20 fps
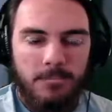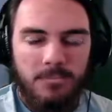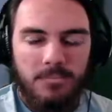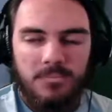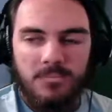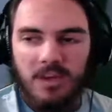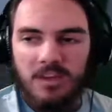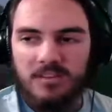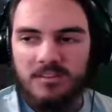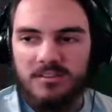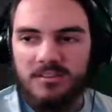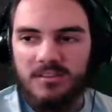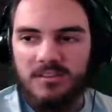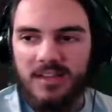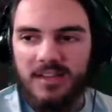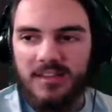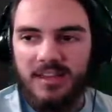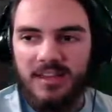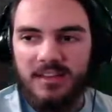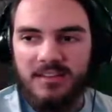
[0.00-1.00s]
I guess it's
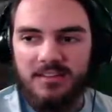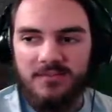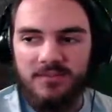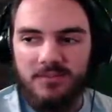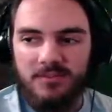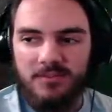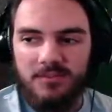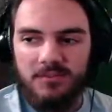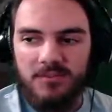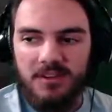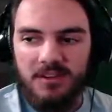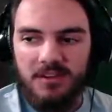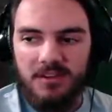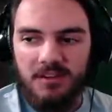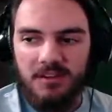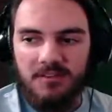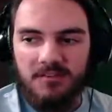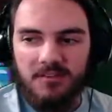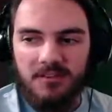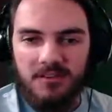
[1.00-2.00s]
not that difficult to make an
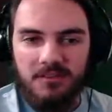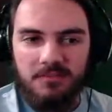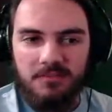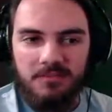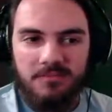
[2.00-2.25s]
iron farm.